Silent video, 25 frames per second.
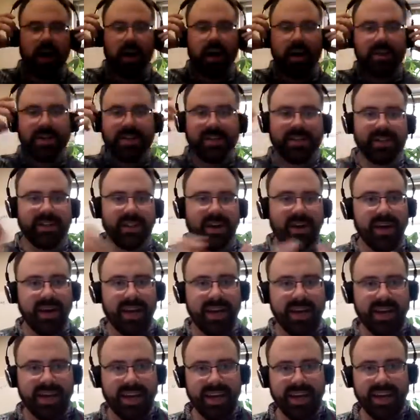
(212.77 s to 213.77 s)

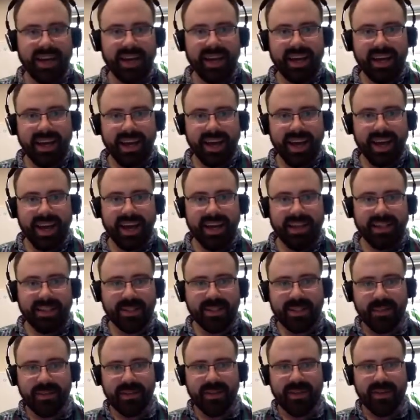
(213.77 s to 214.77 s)
Sorry, I had to
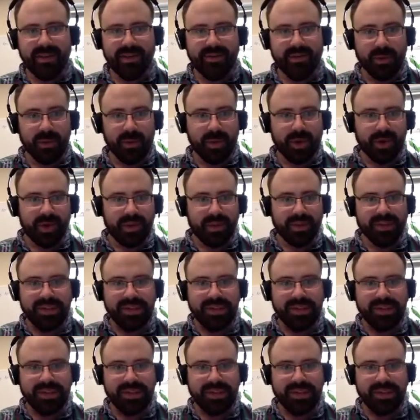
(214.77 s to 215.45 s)
jump in on a phone call.